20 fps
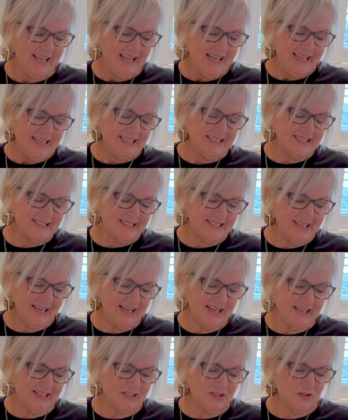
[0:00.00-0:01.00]
It
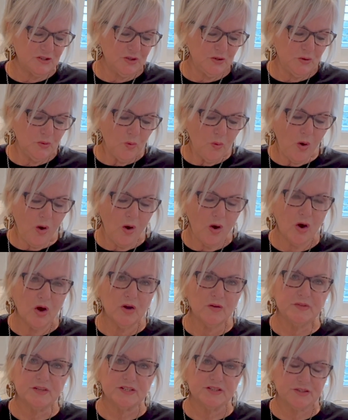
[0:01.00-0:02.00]
says, "You are
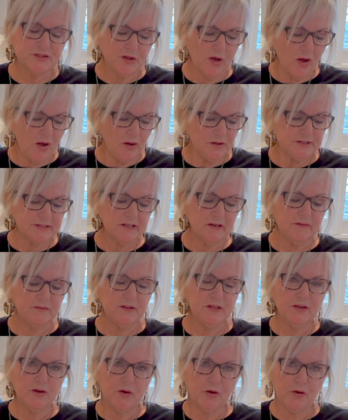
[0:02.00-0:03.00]
the salt of
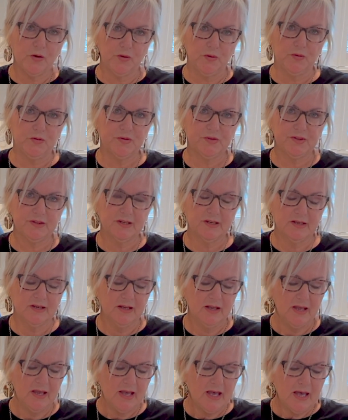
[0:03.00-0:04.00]
the earth.
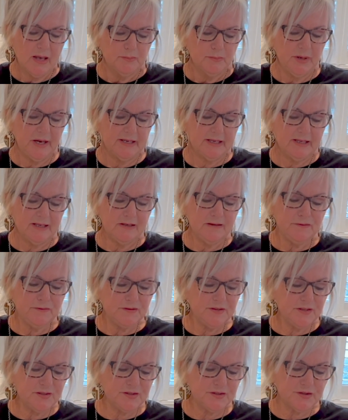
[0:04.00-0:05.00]
But
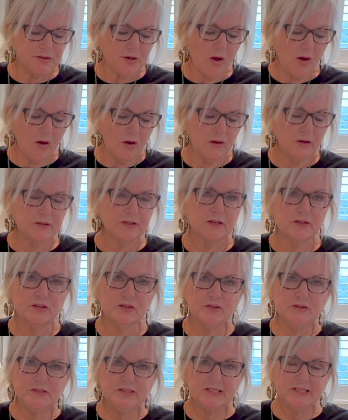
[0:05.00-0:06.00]
if the salt
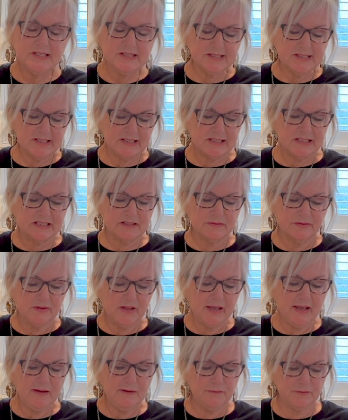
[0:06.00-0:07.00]
loses its
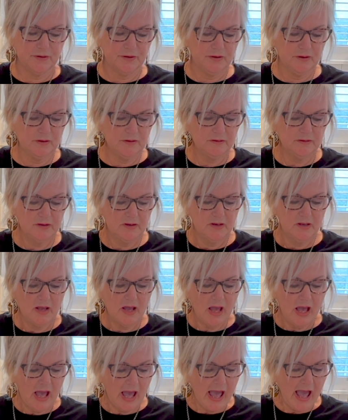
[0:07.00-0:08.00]
flavor,
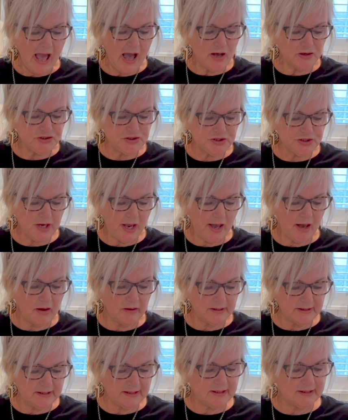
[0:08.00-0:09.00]
how
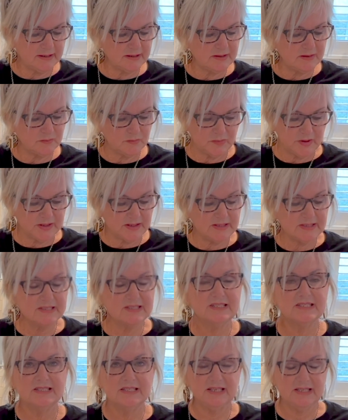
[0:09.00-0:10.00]
shall it be
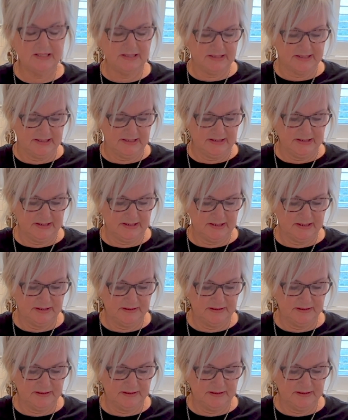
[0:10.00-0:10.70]
seasoned?"